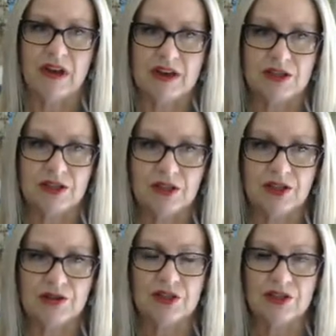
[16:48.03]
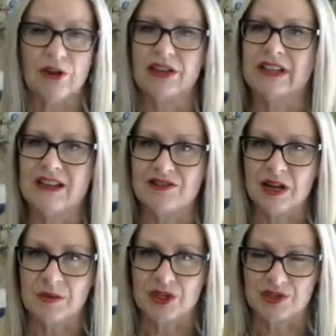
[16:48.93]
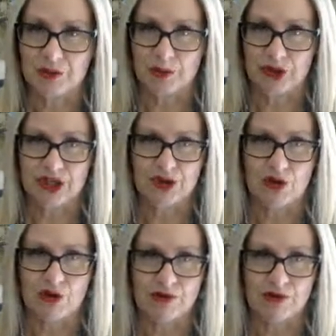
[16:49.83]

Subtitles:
do that. You can only get damages for breach